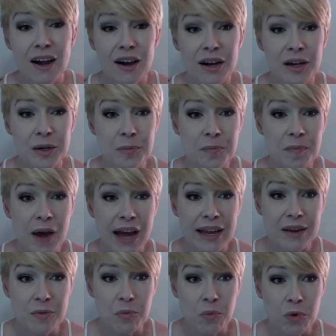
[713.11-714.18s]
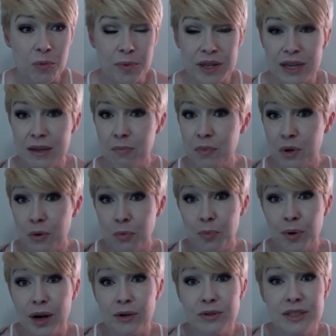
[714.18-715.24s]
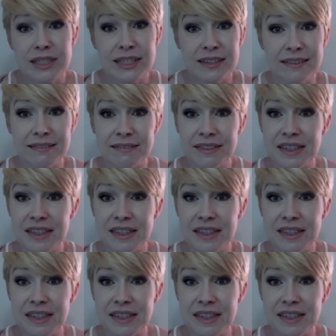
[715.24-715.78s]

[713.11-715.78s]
I will be, you know, browsing